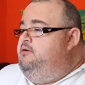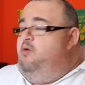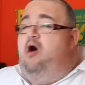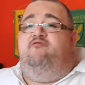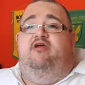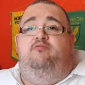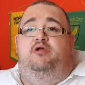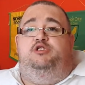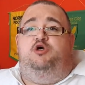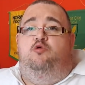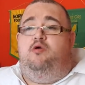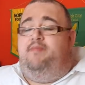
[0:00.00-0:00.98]
what I really
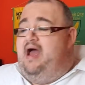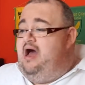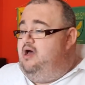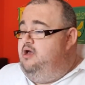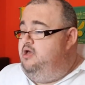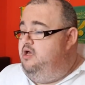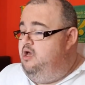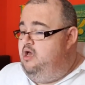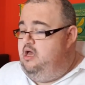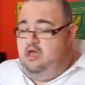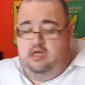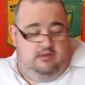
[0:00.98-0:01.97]
want to talk about,
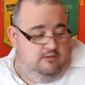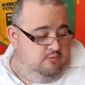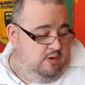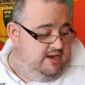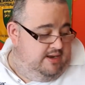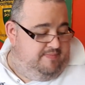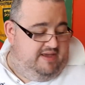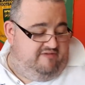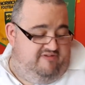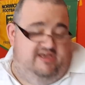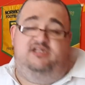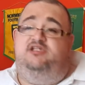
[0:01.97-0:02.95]
one of the
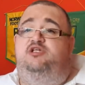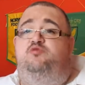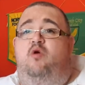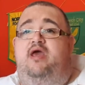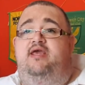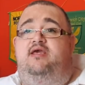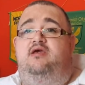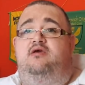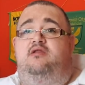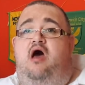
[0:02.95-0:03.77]
big things this week